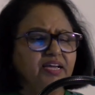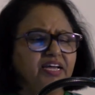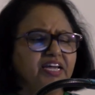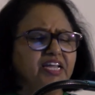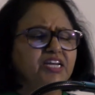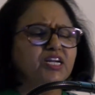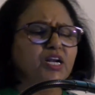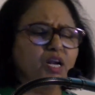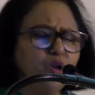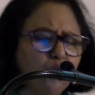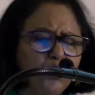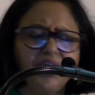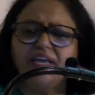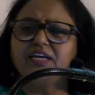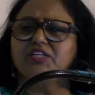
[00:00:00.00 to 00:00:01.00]

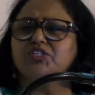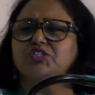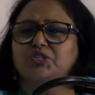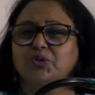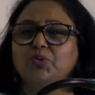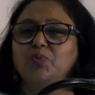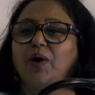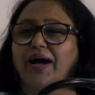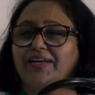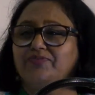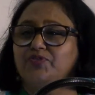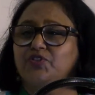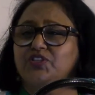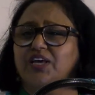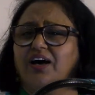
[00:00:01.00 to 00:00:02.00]
including his two
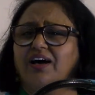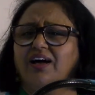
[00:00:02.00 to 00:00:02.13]
wives.